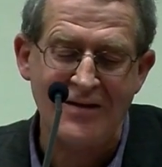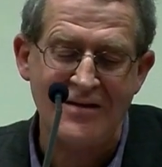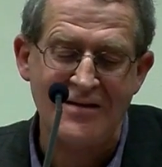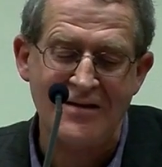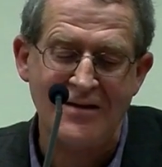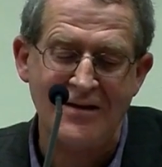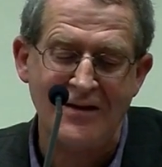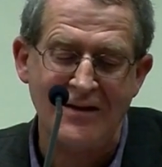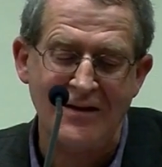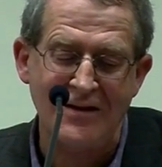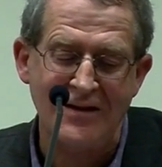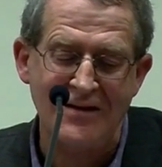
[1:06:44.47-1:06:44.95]

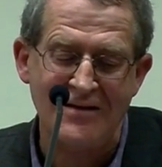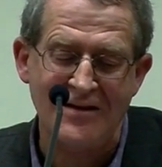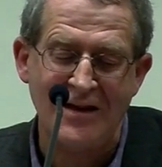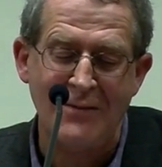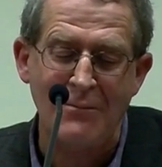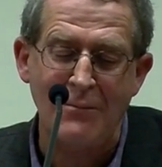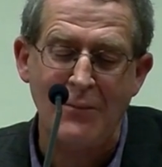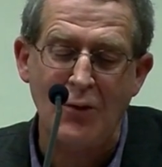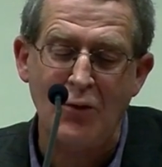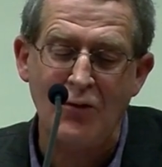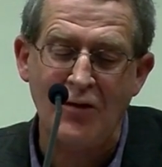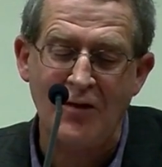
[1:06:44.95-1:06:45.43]
studies at
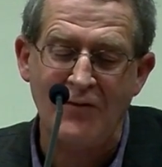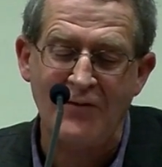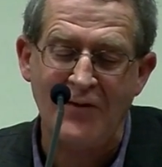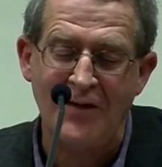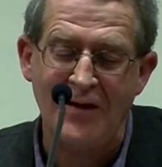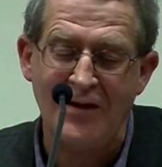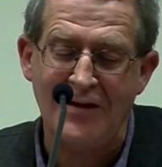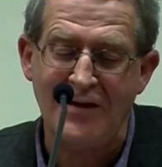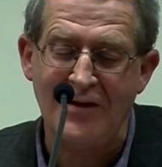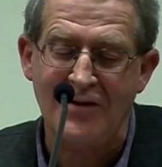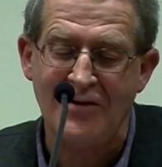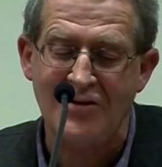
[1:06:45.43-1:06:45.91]

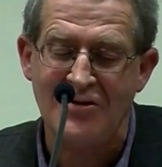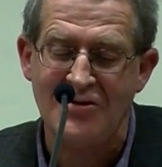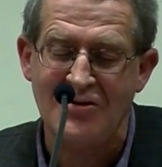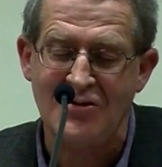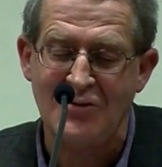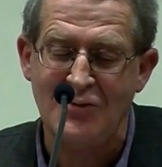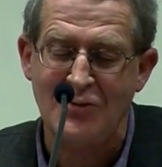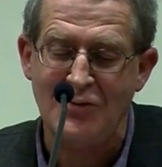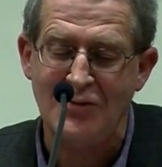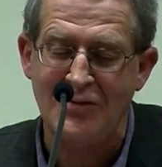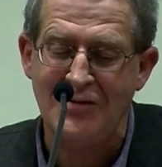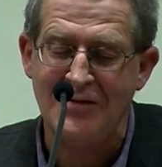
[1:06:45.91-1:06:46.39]
motivating their
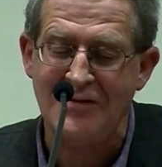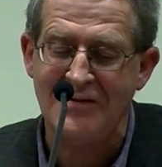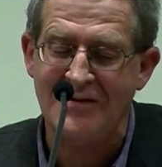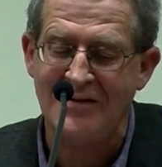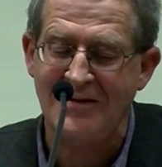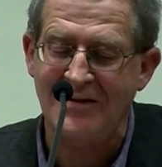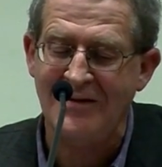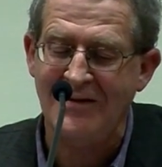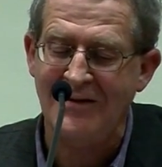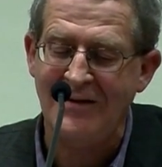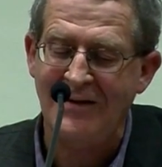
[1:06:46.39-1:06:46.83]
students?